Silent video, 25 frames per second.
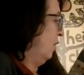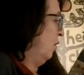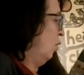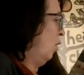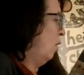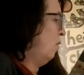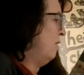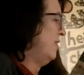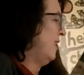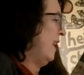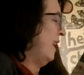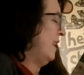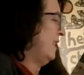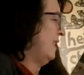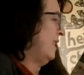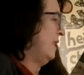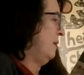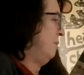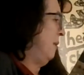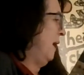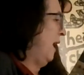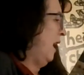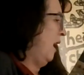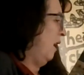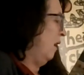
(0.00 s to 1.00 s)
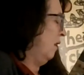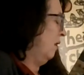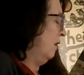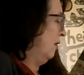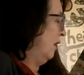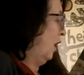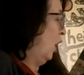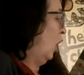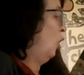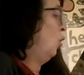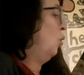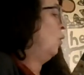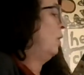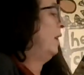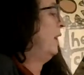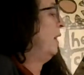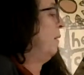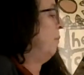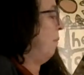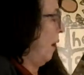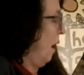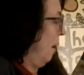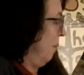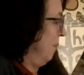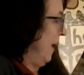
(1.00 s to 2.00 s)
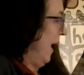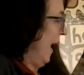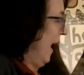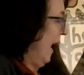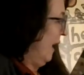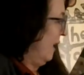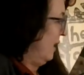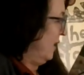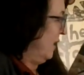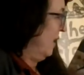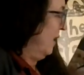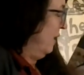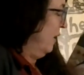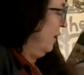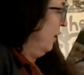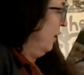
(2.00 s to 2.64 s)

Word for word: What was that smell? Only a bobcat.